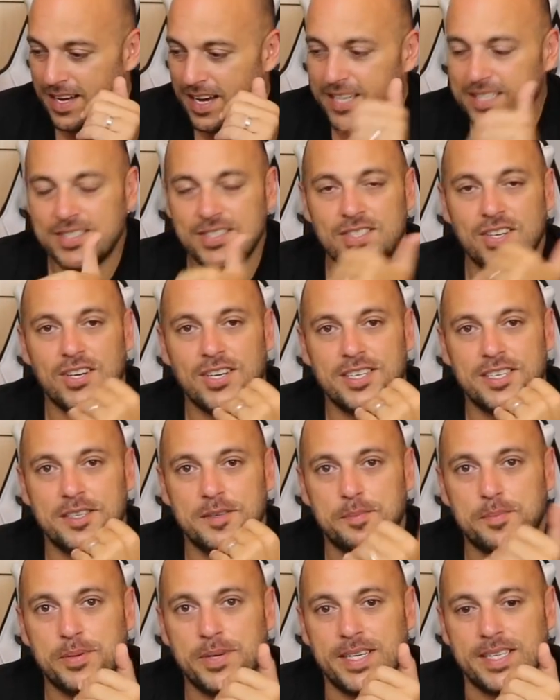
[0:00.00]
I started a
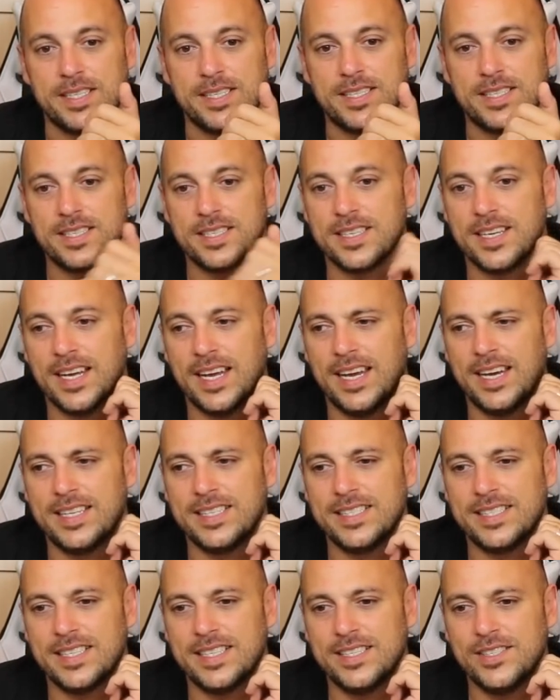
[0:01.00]
print
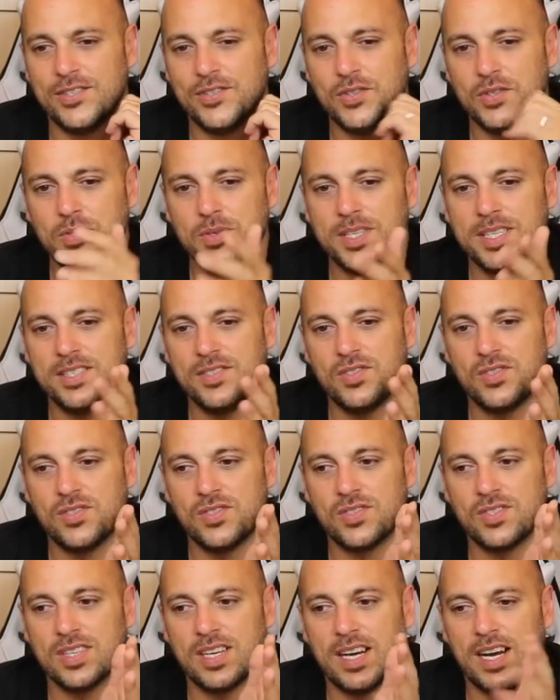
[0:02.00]
and as soon
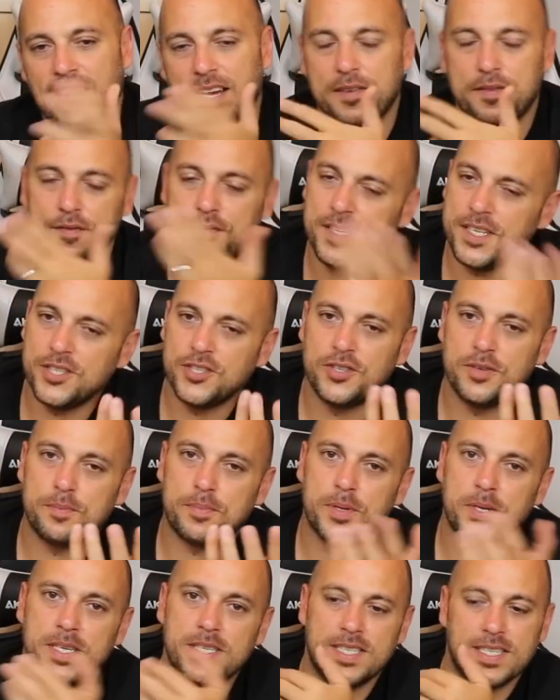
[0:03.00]
as I finished the
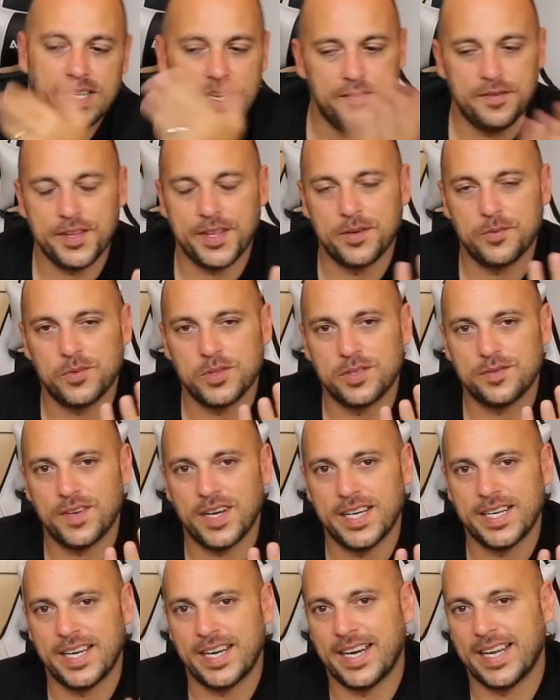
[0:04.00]
print and everything was
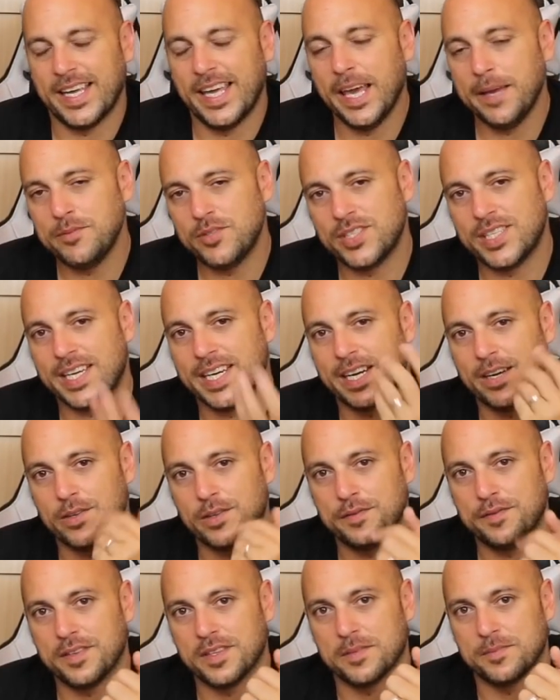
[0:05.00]
fine and I came to take out the
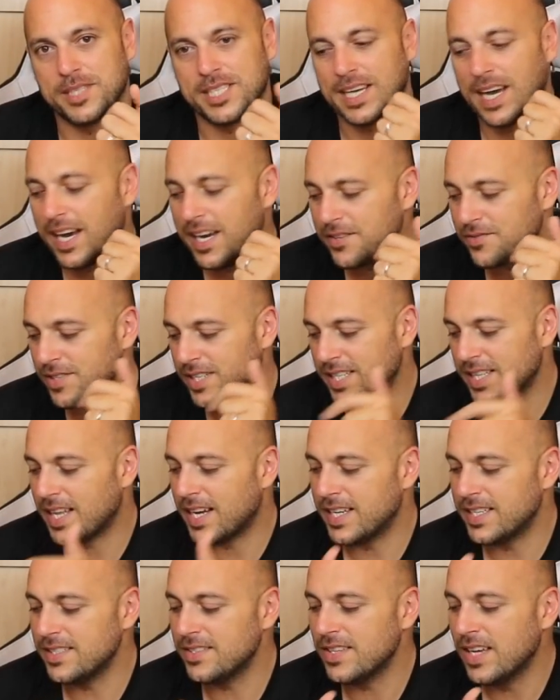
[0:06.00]
filament, I
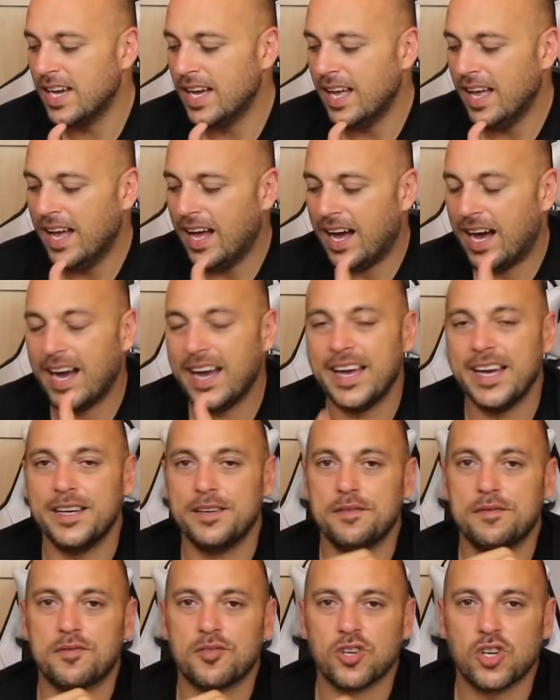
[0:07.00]
realized I
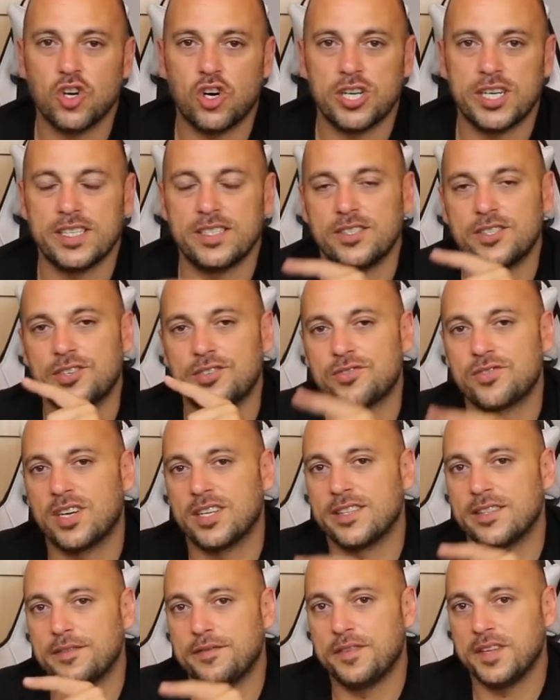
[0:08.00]
had forgotten to
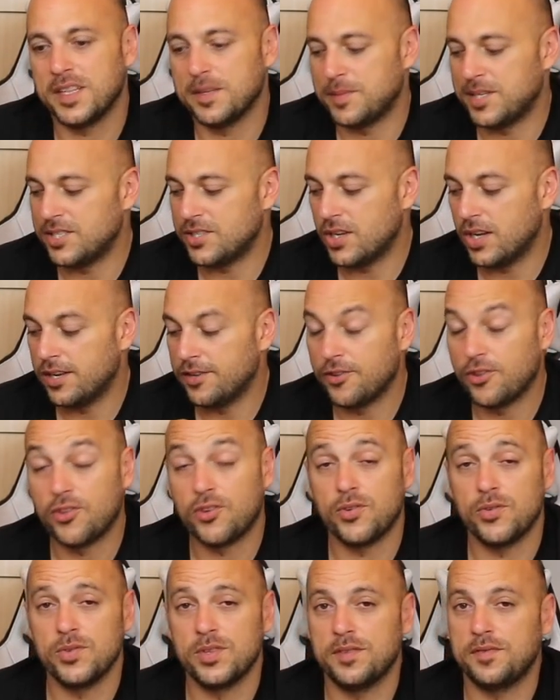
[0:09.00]
run the filament
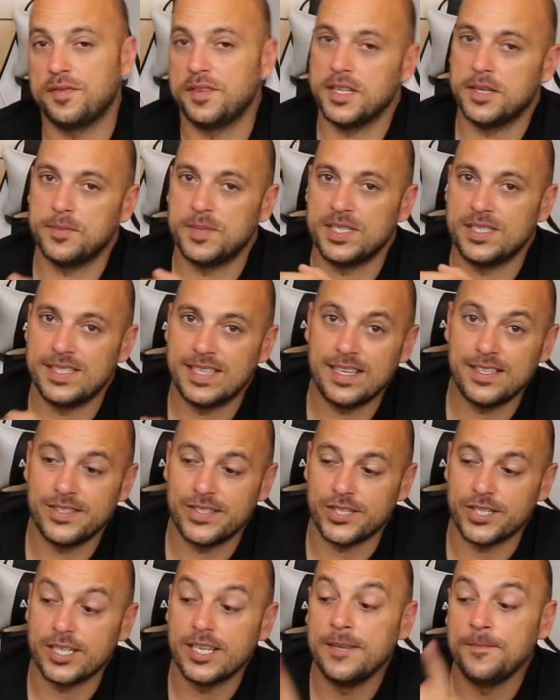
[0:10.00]
through the filament
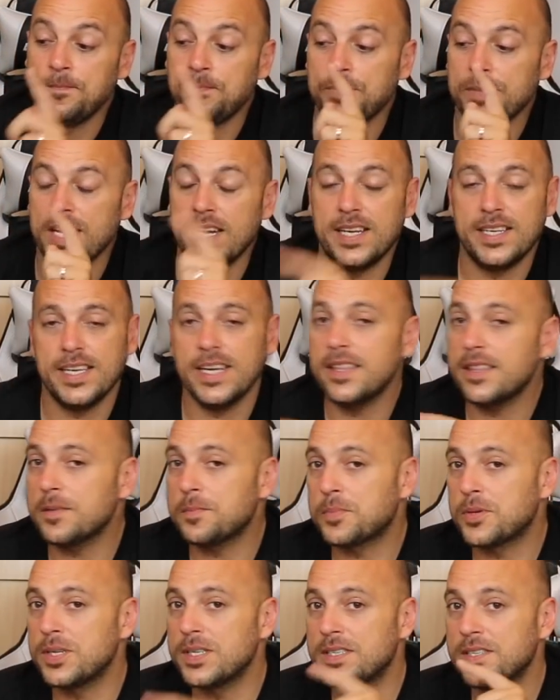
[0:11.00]
sensor and yet the
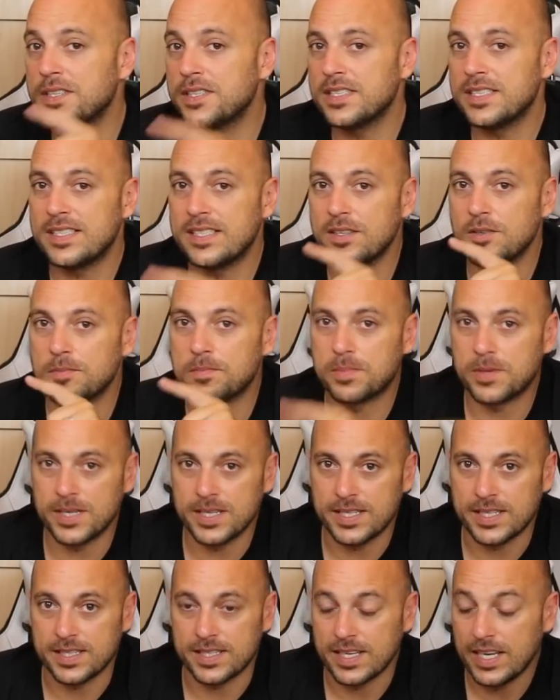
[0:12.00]
printer is still
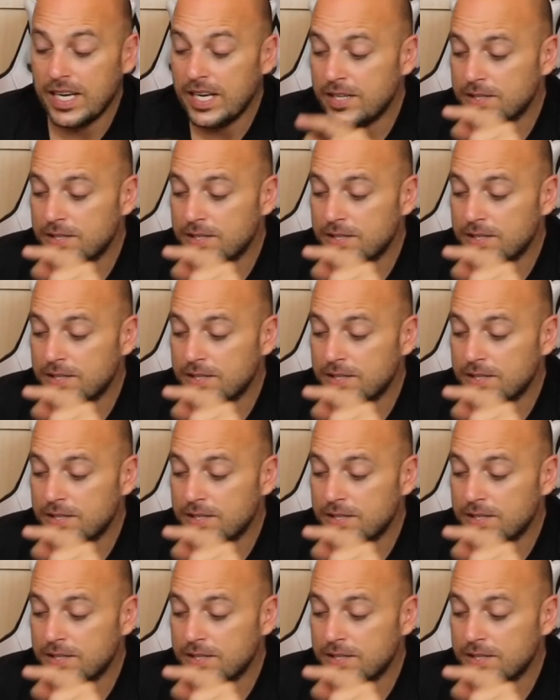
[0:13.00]
printed.